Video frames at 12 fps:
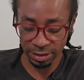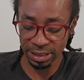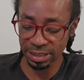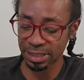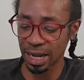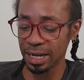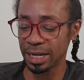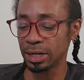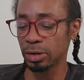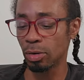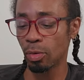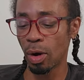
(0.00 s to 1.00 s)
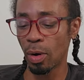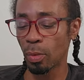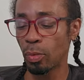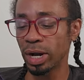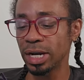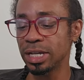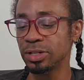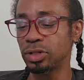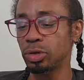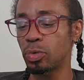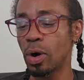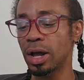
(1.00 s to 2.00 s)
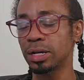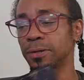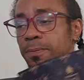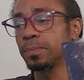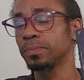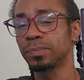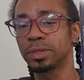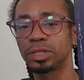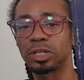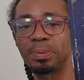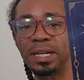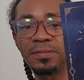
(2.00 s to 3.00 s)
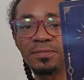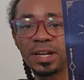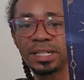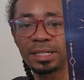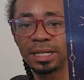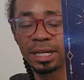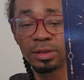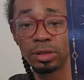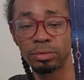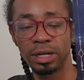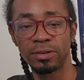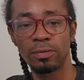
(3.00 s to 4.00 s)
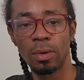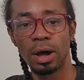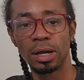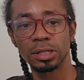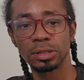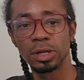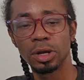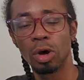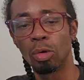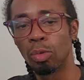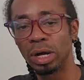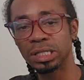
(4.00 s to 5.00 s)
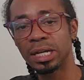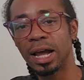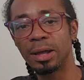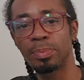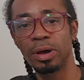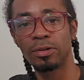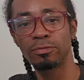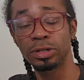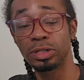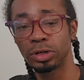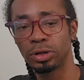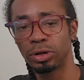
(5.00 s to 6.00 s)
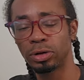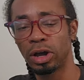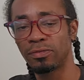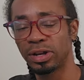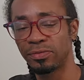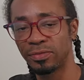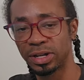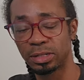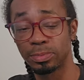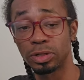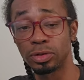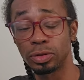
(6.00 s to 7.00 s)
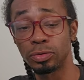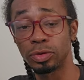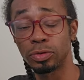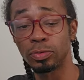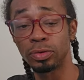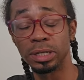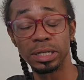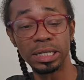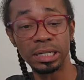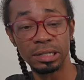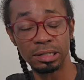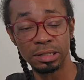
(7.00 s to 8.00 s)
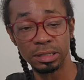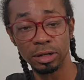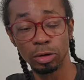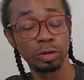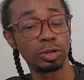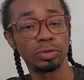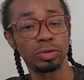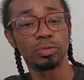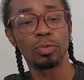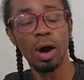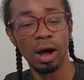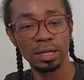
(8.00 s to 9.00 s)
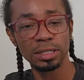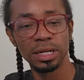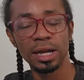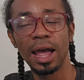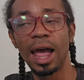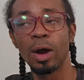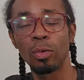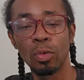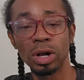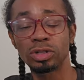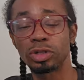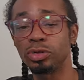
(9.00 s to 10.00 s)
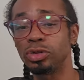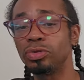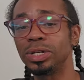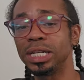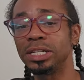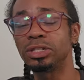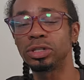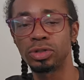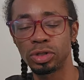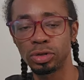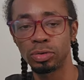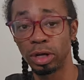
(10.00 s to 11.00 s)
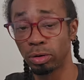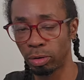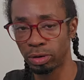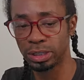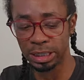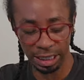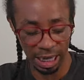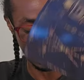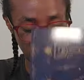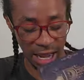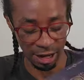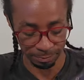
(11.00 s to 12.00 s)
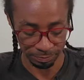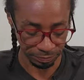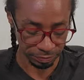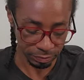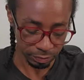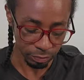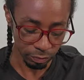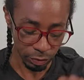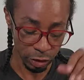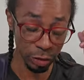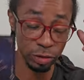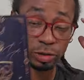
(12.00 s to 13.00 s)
deciding what it is you want to be investing in. Three of Wands. What type of return of an investment do you need or do you want, and what do you need to do in order to get that? You're